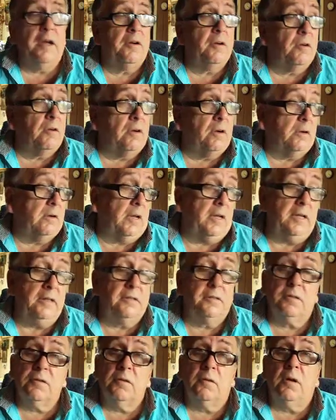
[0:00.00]
right? Or
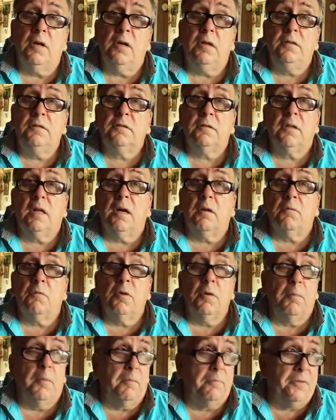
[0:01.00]
heats
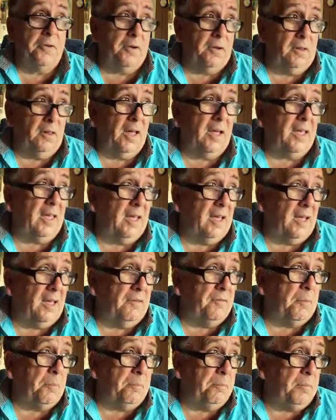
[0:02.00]
that room. I'm very
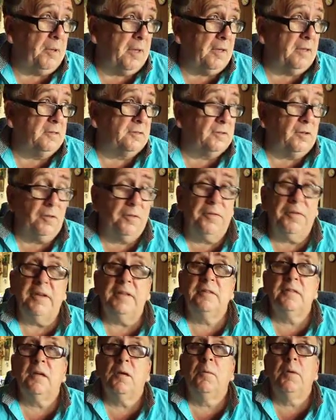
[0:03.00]
lucky. I have a big
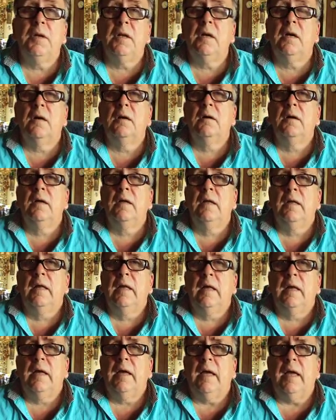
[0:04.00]
south-facing window,
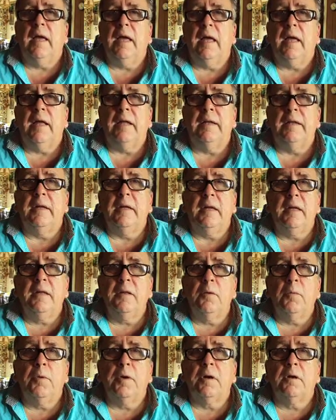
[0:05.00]

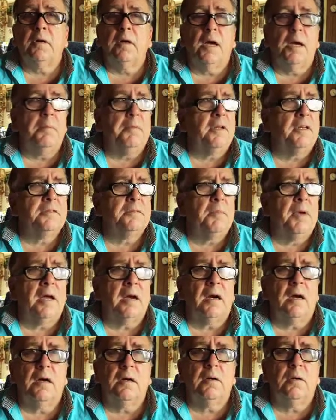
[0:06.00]
and in the wintertime,
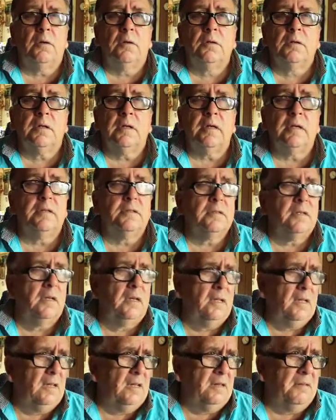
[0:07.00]
doesn't matter how cold it
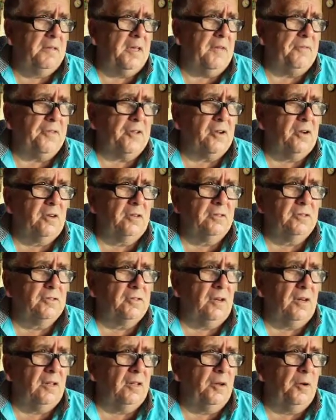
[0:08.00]
is, have the
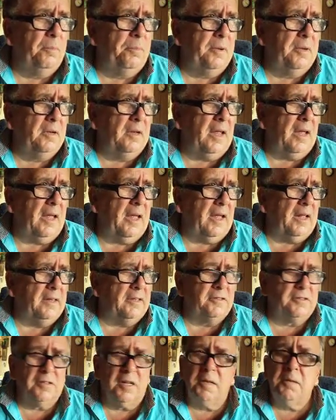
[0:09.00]
curtains all open
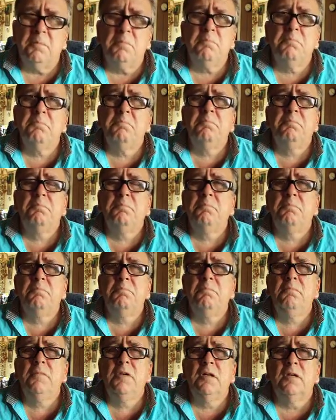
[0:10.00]
and the sun
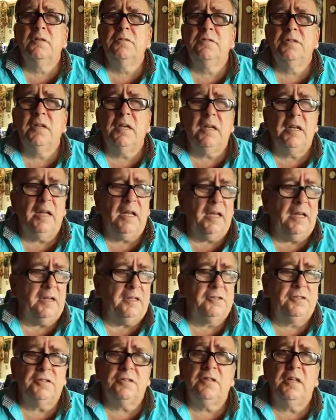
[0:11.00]
goes in
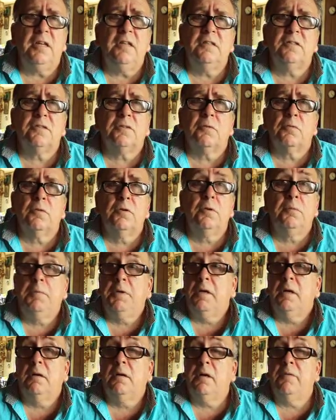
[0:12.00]
and it just heats the
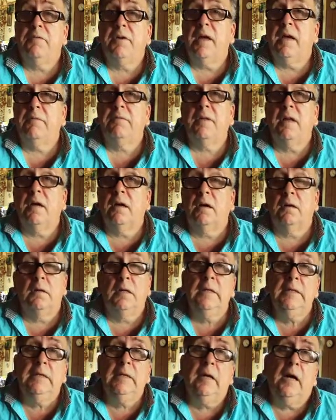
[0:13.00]
room. You don't even have
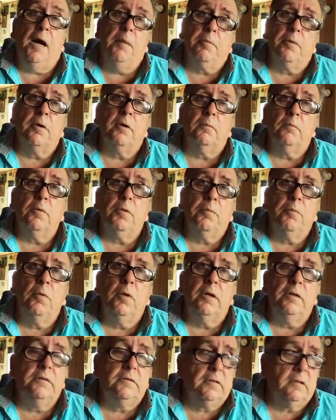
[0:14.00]
to. I burn
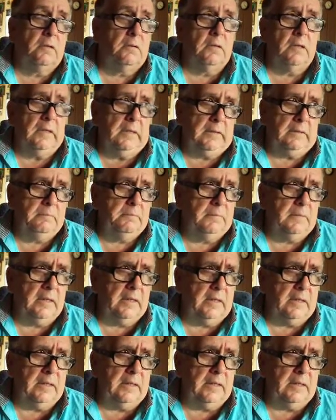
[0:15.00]
with wood, so I